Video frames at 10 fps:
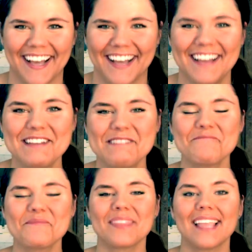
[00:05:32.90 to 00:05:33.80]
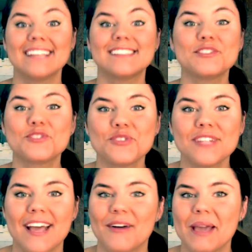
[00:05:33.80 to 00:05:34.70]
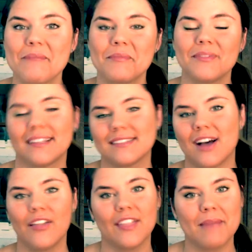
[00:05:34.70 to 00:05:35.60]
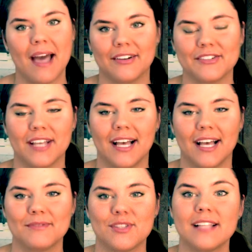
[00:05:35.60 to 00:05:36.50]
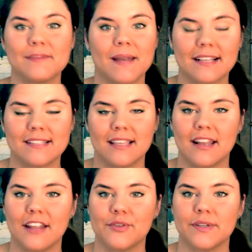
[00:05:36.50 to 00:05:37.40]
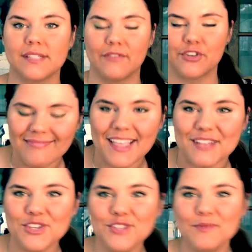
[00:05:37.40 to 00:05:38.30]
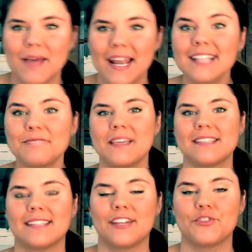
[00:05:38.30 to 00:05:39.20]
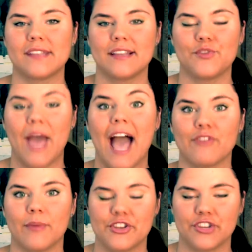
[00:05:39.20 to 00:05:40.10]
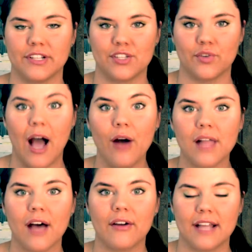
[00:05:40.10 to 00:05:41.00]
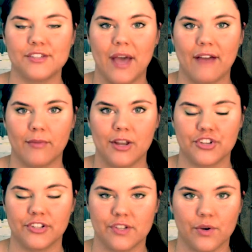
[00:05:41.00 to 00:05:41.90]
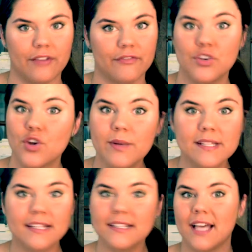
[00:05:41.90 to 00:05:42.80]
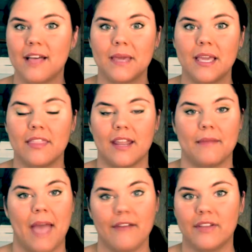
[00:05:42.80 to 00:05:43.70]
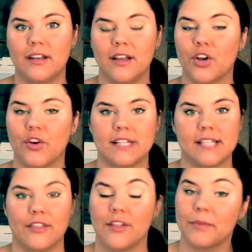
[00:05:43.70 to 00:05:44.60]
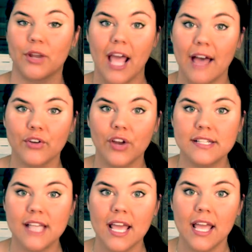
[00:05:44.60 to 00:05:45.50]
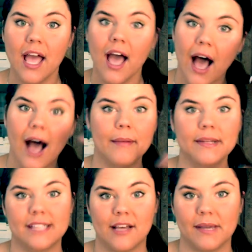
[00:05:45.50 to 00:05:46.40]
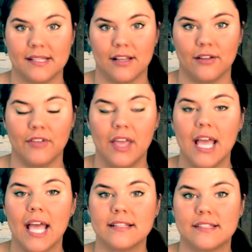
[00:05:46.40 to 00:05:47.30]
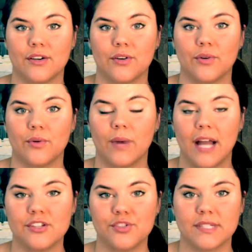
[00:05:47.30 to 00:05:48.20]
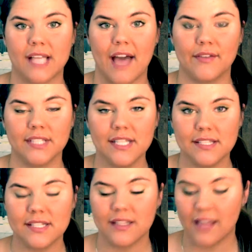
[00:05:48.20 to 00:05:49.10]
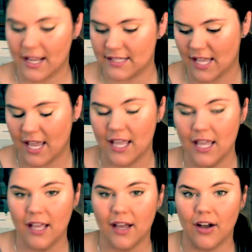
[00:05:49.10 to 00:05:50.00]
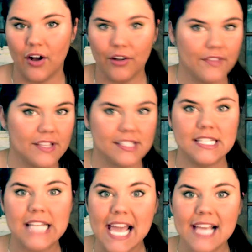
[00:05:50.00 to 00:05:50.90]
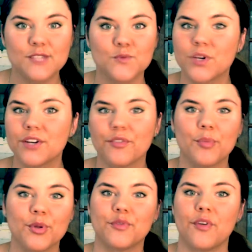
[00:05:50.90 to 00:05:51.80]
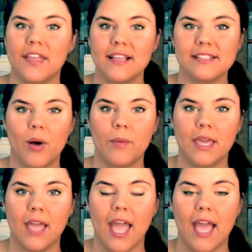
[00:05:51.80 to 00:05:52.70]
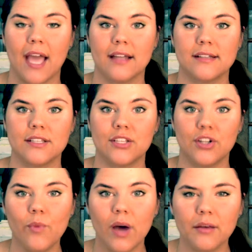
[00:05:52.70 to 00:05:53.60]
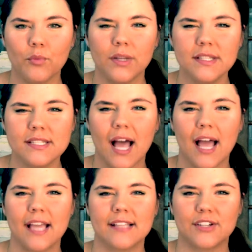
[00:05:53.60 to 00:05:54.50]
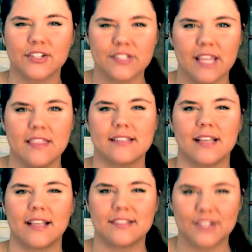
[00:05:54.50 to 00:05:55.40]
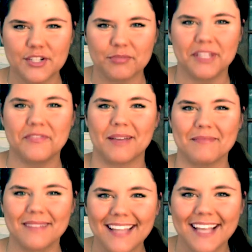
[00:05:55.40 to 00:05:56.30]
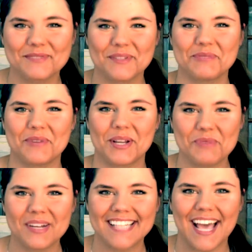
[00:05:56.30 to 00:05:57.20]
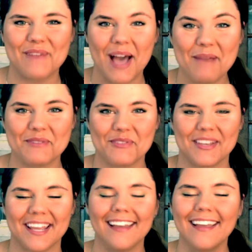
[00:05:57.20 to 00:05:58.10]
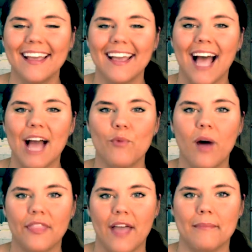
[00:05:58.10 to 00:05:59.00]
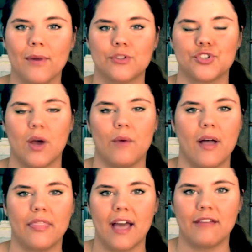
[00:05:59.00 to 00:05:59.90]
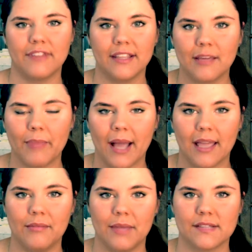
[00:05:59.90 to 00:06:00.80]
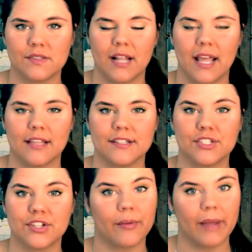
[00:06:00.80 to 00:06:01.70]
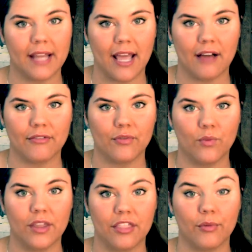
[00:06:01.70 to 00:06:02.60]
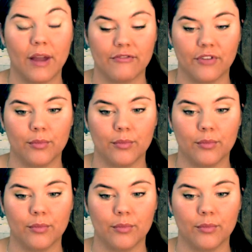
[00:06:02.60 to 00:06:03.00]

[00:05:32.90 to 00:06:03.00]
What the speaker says: It's still true today. Okay, people, that's all that matters. So that's my next thing that I do is I visualize. Excuse me, my next piece that I do is I do affirmation. So out loud, I do affirmation. So if nobody's going to tell me that I'm having a great day, that I'm going to have a great day, I'm going to tell myself. And so what I do is I have a list that I say all these nice, wonderful, beautiful things about me. And you know what? Once I start saying these, I start to believe them. And that's really what I want to have happen for the day. I want that mojo. I want that feeling back in me so that I can start my day off with the right foot